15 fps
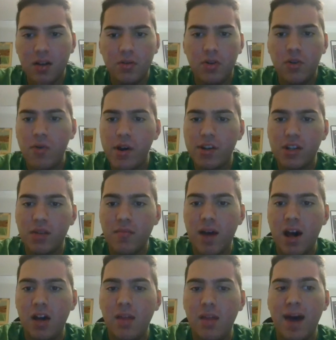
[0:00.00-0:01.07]
No question
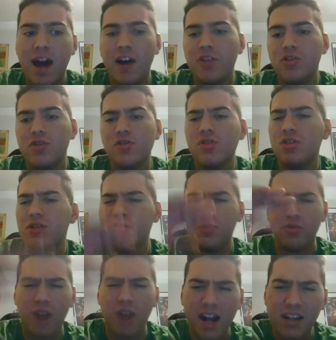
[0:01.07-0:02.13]
about it. The Packers are just
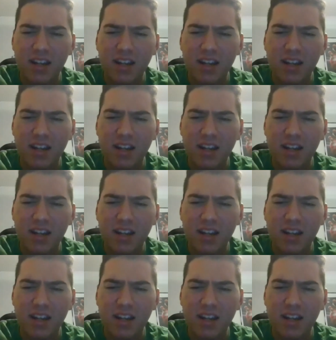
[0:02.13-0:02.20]
trying